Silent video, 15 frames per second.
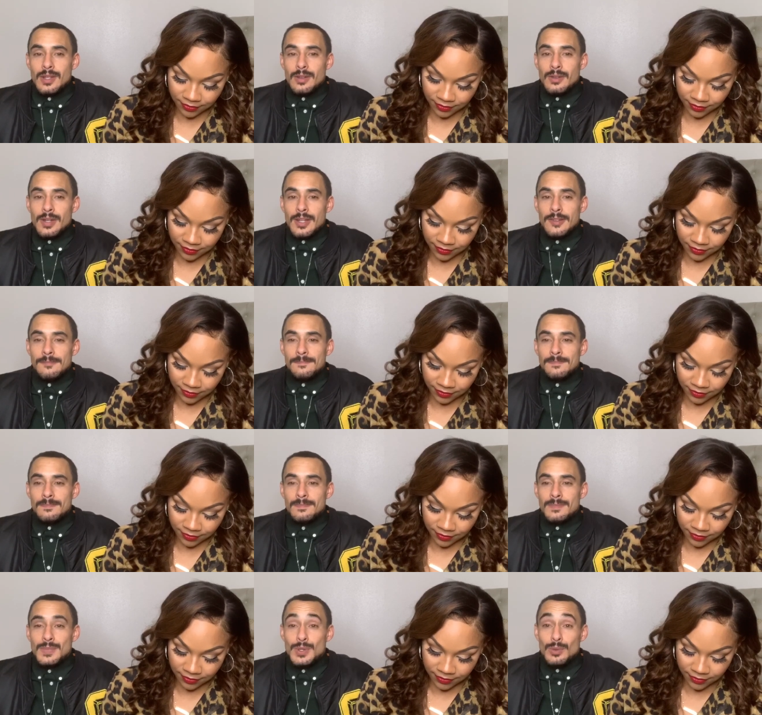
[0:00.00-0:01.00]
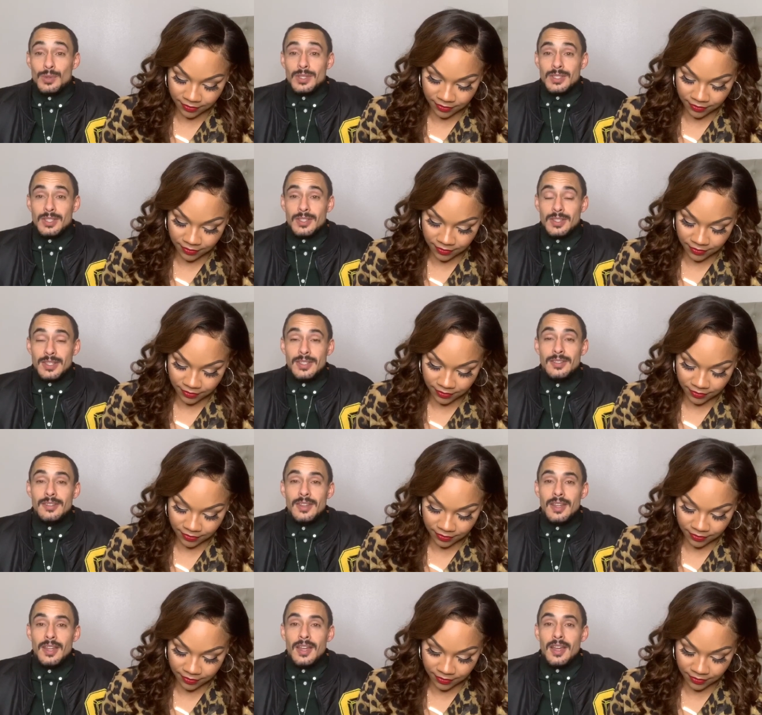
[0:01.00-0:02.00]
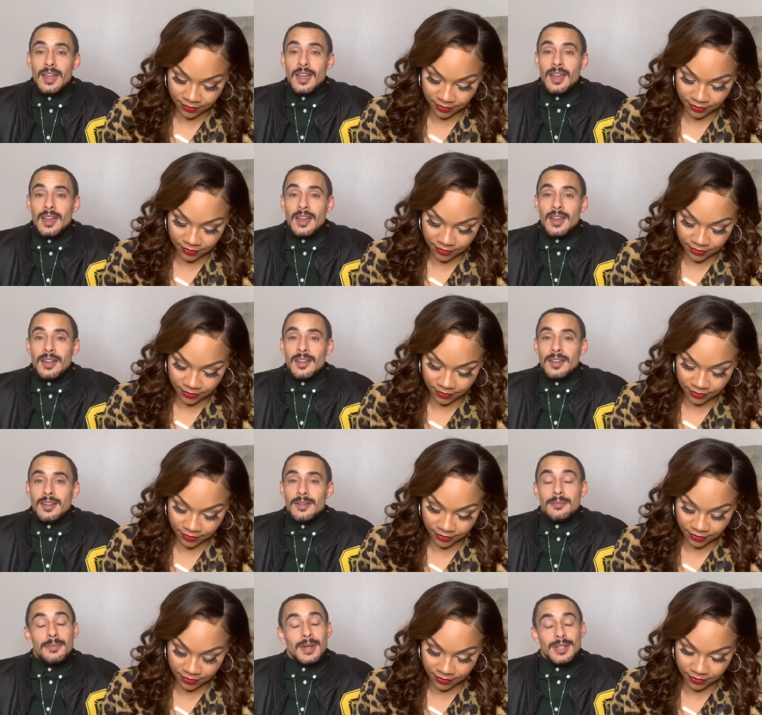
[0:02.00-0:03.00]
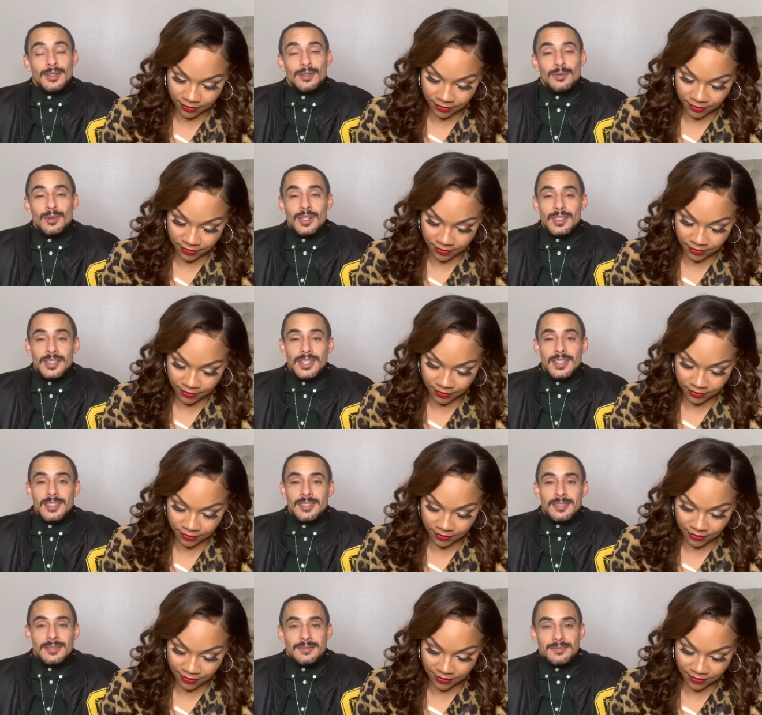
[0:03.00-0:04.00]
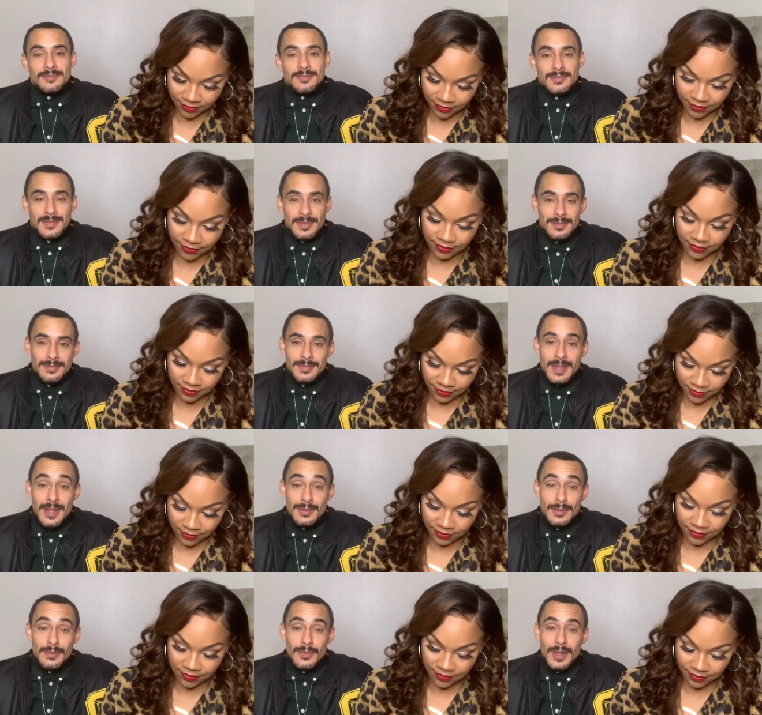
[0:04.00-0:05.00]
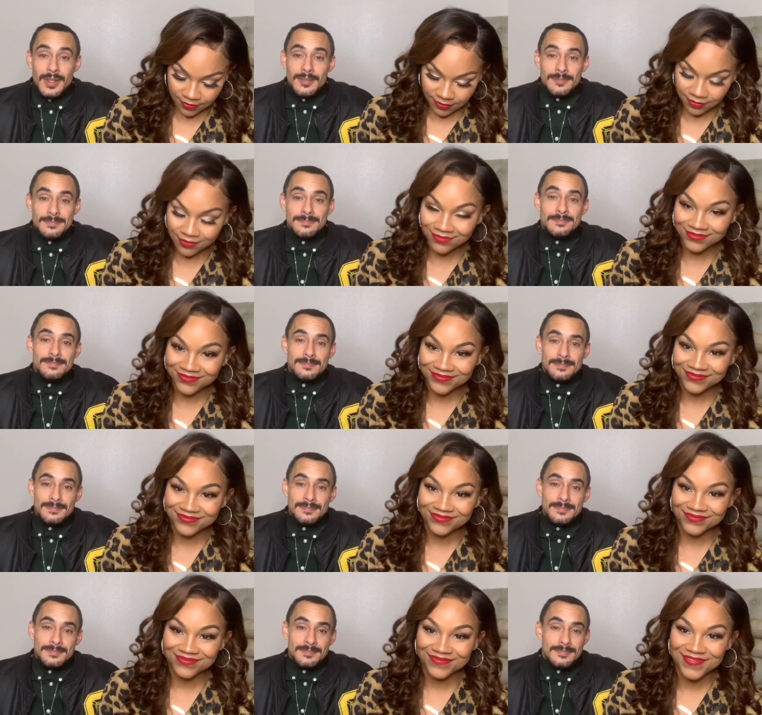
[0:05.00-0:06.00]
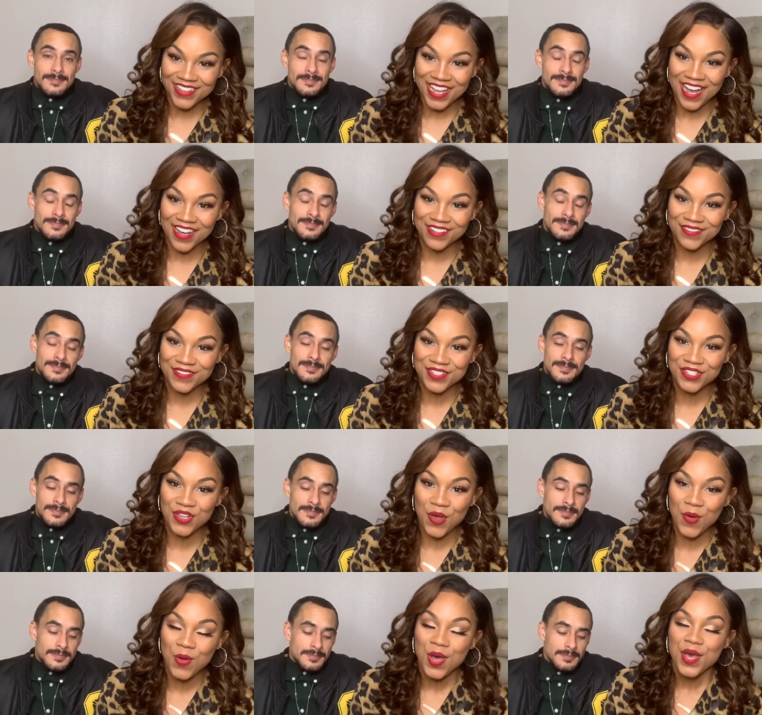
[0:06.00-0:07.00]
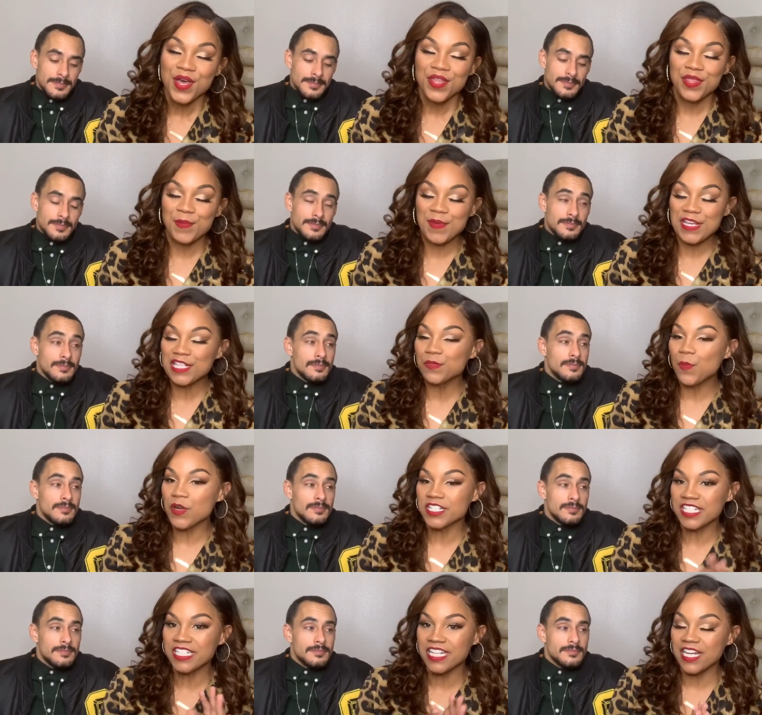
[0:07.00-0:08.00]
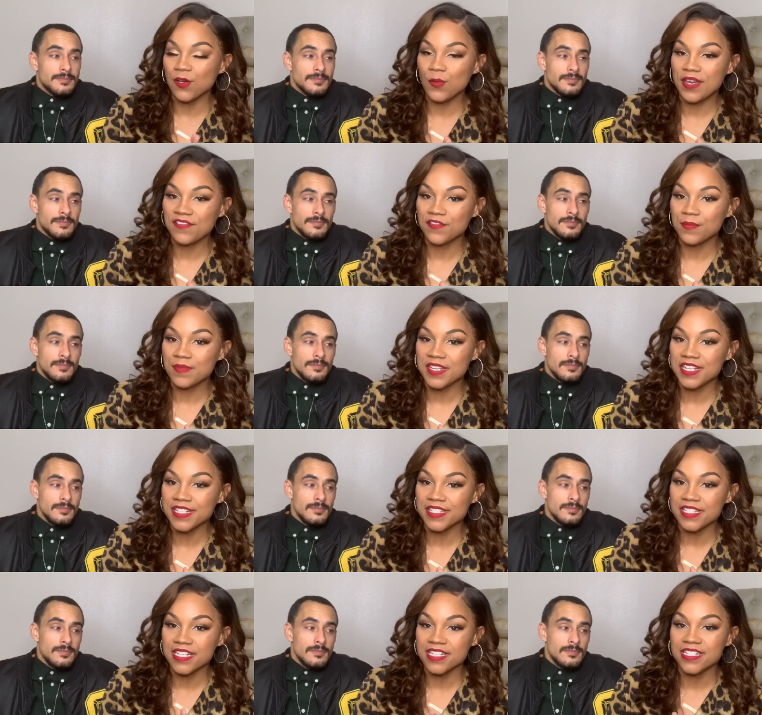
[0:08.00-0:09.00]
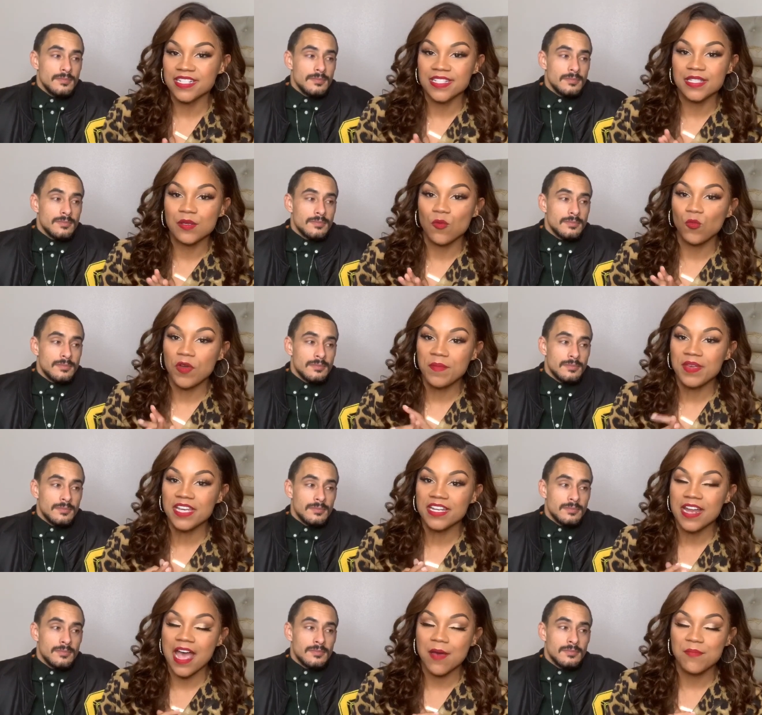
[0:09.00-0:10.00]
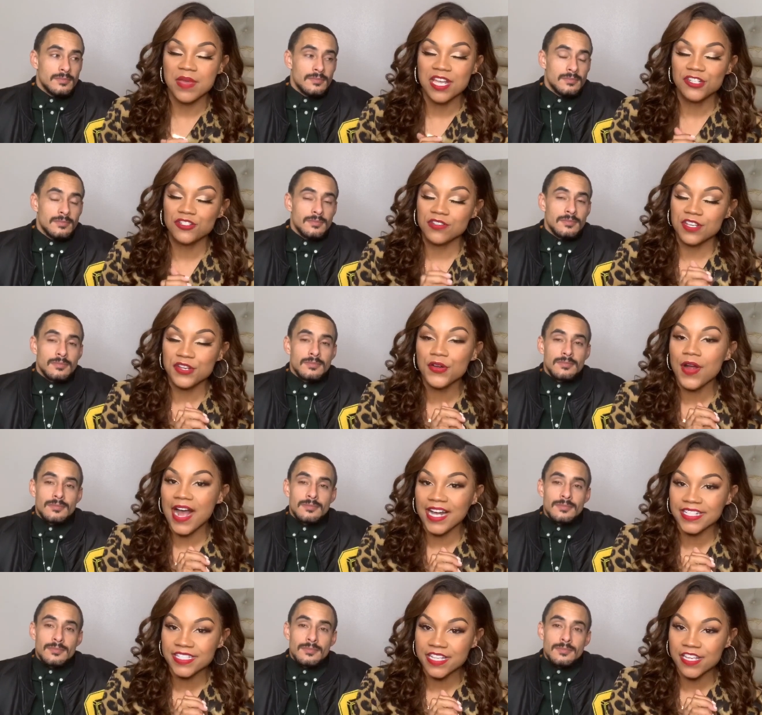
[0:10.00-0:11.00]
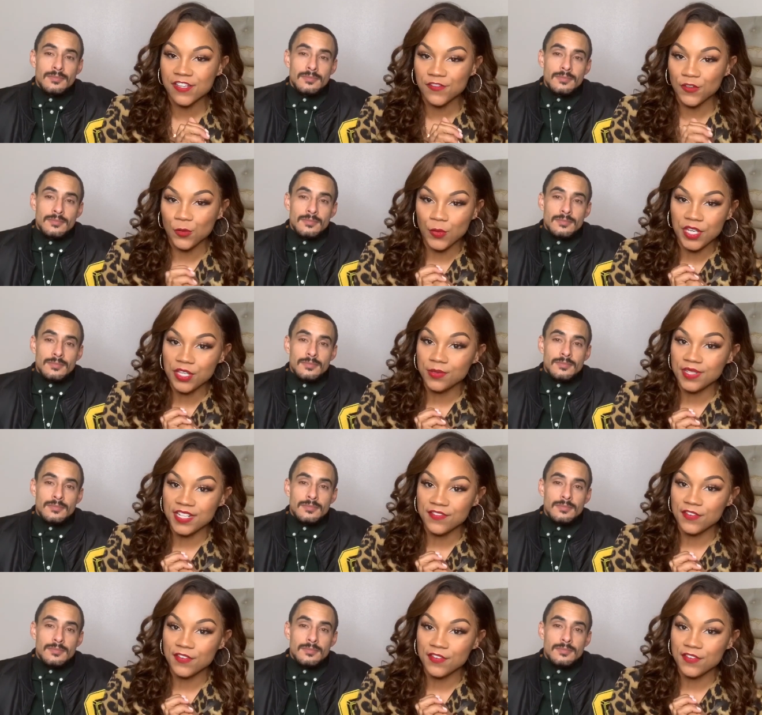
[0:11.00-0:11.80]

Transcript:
Speaker 1: okay, she wants to clean, my turn to watch the kids, have some fun.
Speaker 2: Yeah, so the biggest point to take away from this is, women, make sure that you're asking for what you need